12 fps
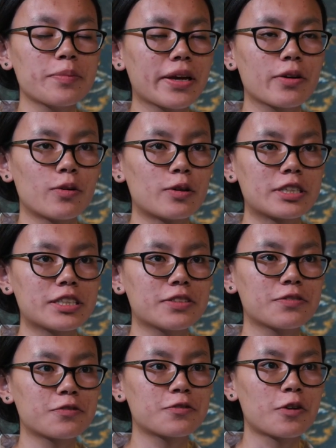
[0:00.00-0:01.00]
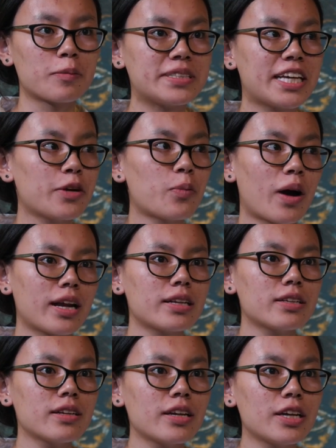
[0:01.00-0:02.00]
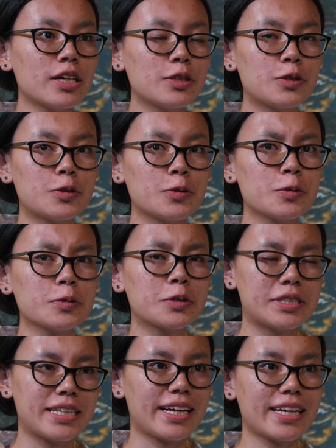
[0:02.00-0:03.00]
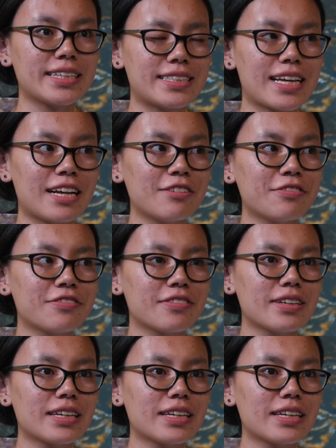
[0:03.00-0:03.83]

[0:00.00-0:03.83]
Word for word: my course from day one to today itself.